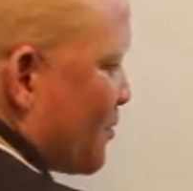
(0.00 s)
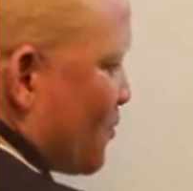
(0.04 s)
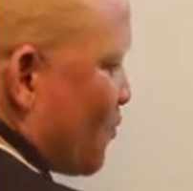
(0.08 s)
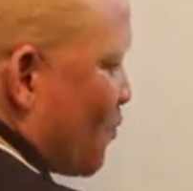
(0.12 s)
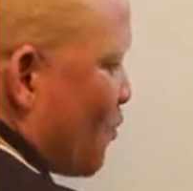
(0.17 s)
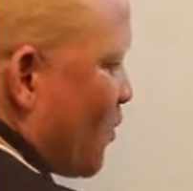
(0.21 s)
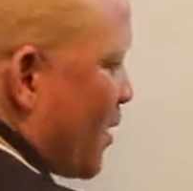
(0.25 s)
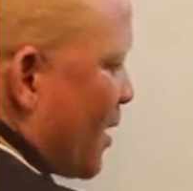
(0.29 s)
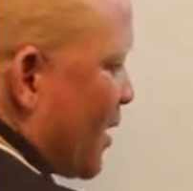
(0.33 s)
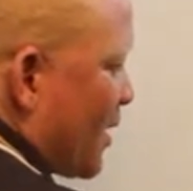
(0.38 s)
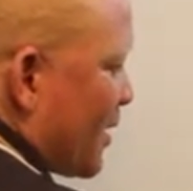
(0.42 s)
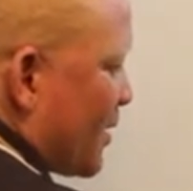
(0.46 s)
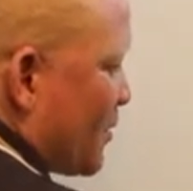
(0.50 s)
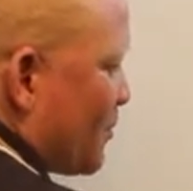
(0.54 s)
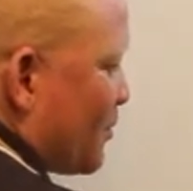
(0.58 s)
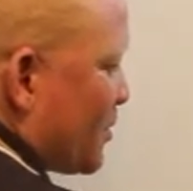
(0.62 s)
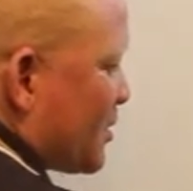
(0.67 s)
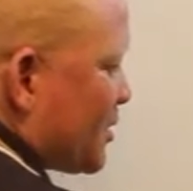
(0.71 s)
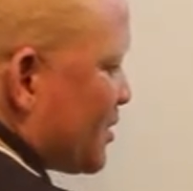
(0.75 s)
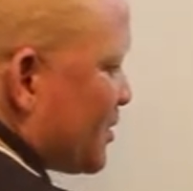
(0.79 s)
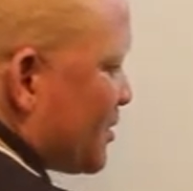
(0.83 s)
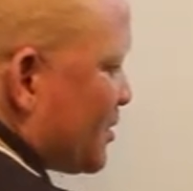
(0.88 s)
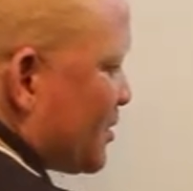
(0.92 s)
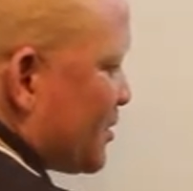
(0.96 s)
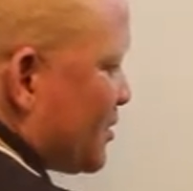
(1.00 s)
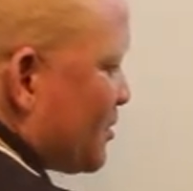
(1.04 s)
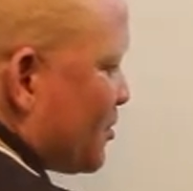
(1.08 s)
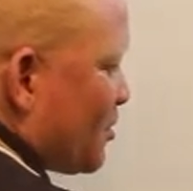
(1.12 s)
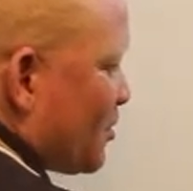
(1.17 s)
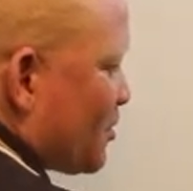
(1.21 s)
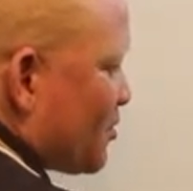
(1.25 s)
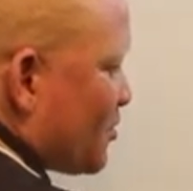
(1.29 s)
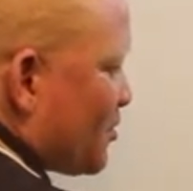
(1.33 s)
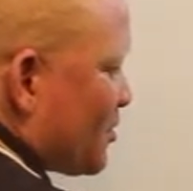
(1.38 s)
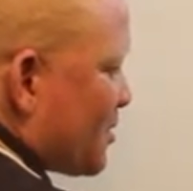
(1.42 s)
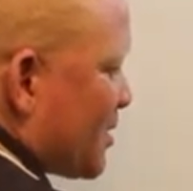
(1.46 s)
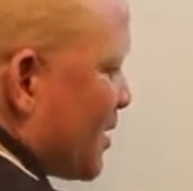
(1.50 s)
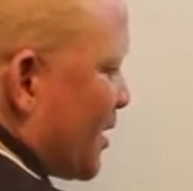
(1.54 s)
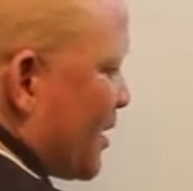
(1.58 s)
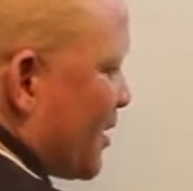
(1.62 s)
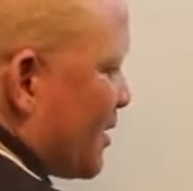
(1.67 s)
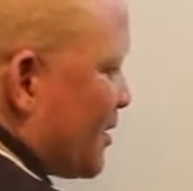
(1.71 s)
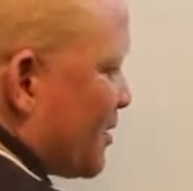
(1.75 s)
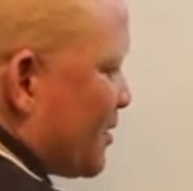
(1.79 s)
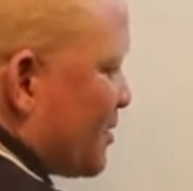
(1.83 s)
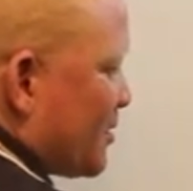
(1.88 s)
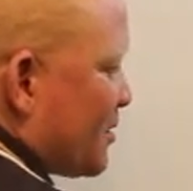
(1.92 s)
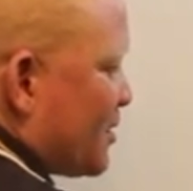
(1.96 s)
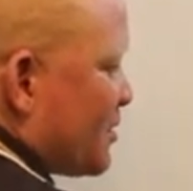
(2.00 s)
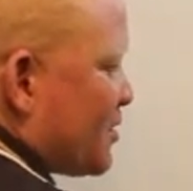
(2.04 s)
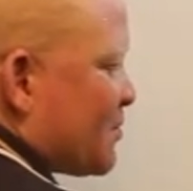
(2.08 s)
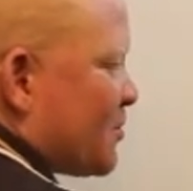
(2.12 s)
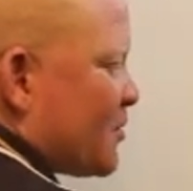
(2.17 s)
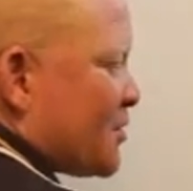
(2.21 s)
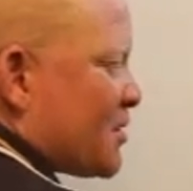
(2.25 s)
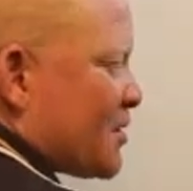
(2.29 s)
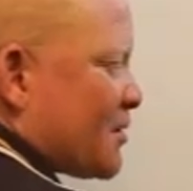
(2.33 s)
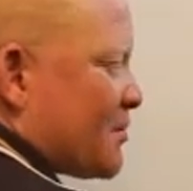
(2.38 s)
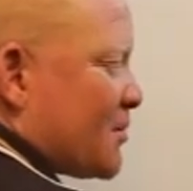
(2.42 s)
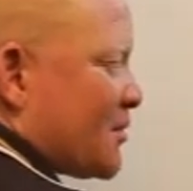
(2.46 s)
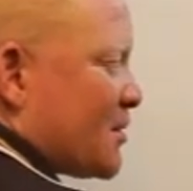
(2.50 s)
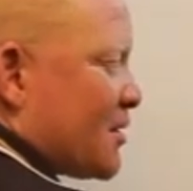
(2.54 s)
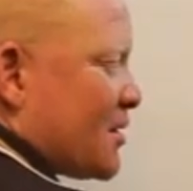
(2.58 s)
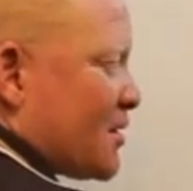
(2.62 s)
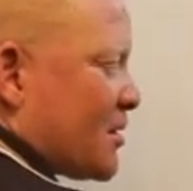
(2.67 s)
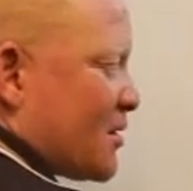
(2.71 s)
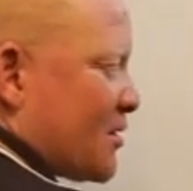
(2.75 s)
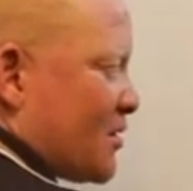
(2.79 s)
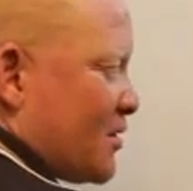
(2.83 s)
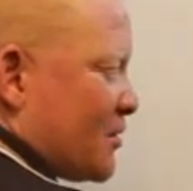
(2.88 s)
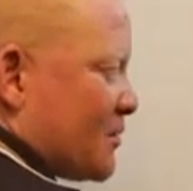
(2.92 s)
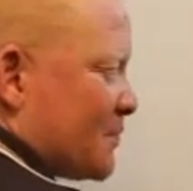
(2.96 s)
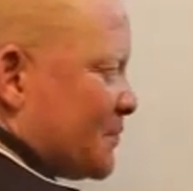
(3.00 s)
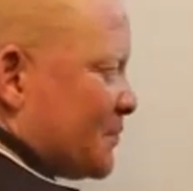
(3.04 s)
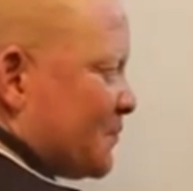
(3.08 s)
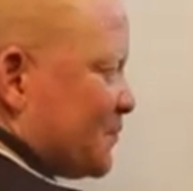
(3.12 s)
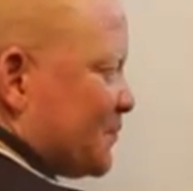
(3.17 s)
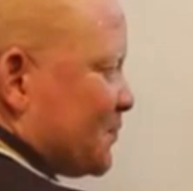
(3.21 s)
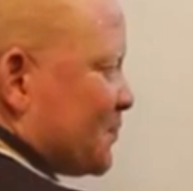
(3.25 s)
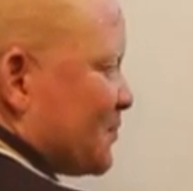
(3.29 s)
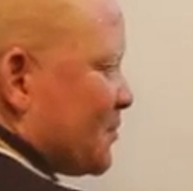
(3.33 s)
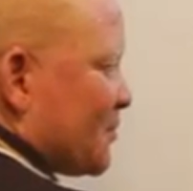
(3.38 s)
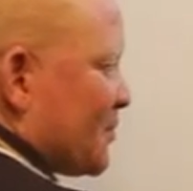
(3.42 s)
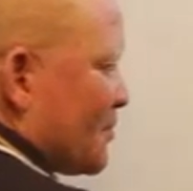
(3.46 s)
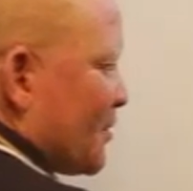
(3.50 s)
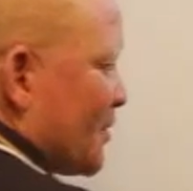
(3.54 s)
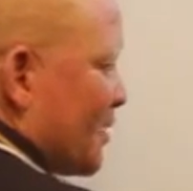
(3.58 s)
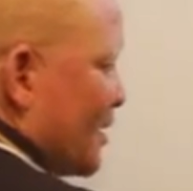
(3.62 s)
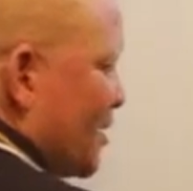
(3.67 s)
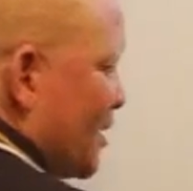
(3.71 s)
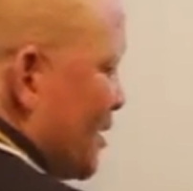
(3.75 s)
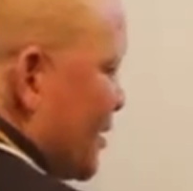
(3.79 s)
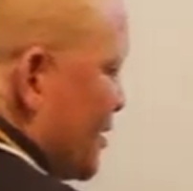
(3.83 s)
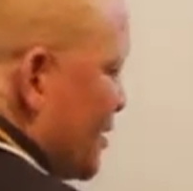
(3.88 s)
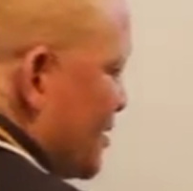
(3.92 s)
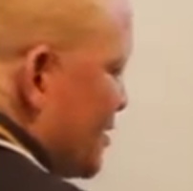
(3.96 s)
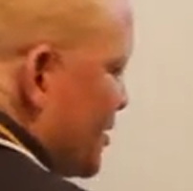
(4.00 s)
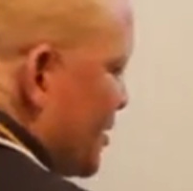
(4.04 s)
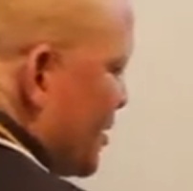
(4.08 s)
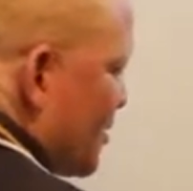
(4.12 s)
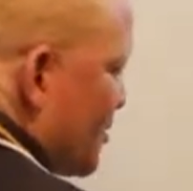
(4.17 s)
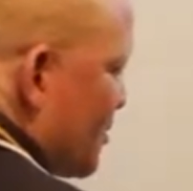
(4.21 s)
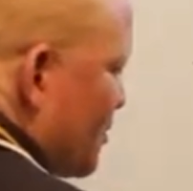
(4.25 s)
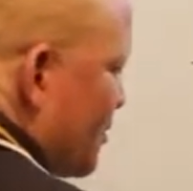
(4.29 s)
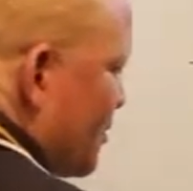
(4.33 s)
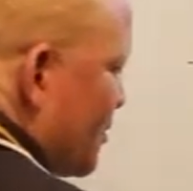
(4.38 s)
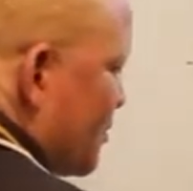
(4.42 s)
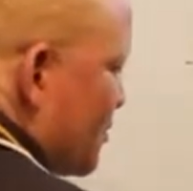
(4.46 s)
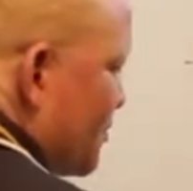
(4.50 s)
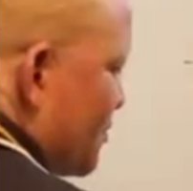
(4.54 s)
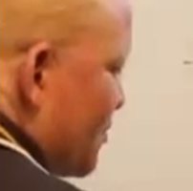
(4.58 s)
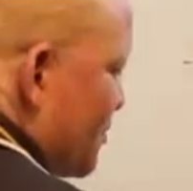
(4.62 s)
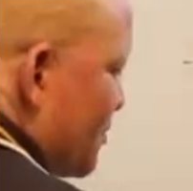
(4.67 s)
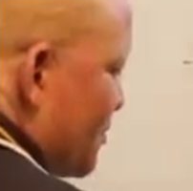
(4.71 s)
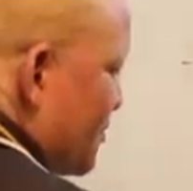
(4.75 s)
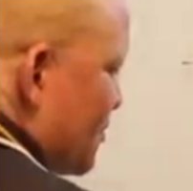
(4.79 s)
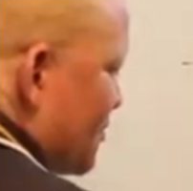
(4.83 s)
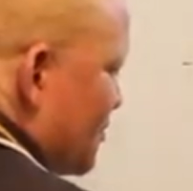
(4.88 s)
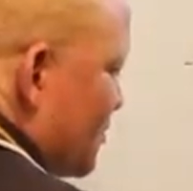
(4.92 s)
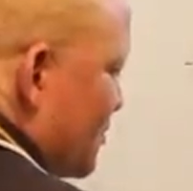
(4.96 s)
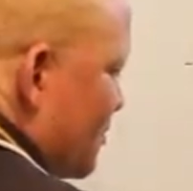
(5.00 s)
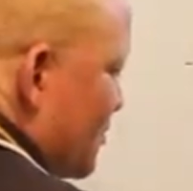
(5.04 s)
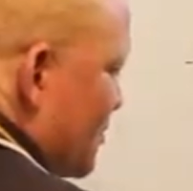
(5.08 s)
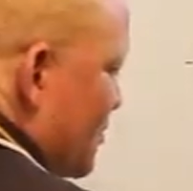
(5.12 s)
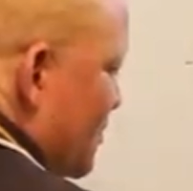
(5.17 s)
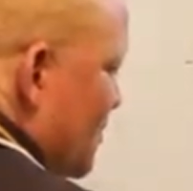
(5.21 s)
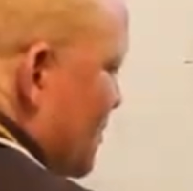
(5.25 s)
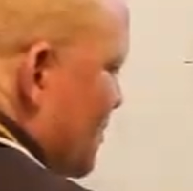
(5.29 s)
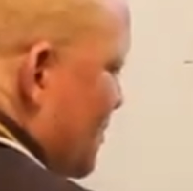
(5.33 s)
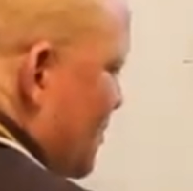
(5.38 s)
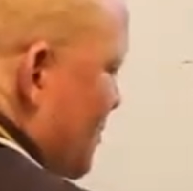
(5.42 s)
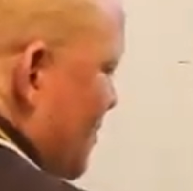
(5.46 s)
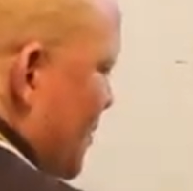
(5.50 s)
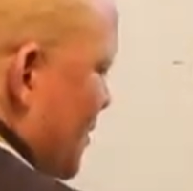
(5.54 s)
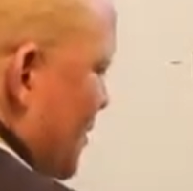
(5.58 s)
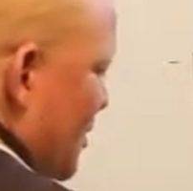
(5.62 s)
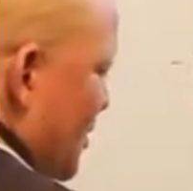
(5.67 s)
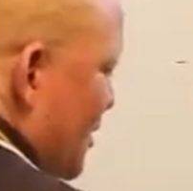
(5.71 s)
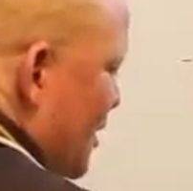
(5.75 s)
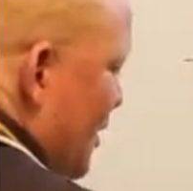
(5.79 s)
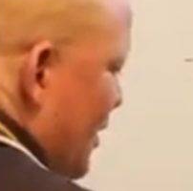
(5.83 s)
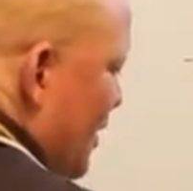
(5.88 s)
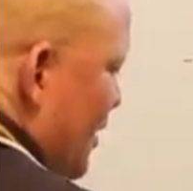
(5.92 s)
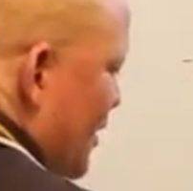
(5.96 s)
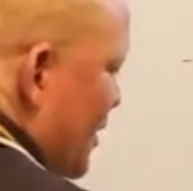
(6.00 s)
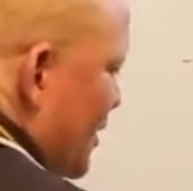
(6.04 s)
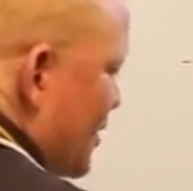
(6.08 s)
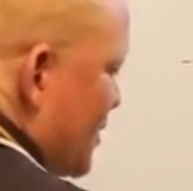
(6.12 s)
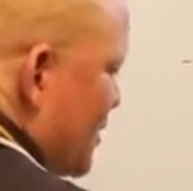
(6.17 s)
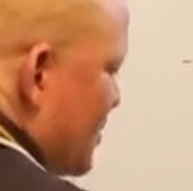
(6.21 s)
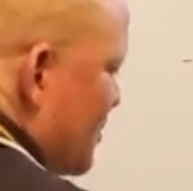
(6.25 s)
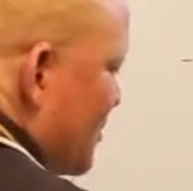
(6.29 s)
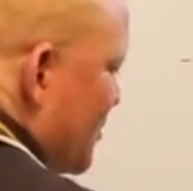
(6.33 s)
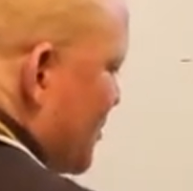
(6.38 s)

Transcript: Y, which is your total disposable income, is equal to Px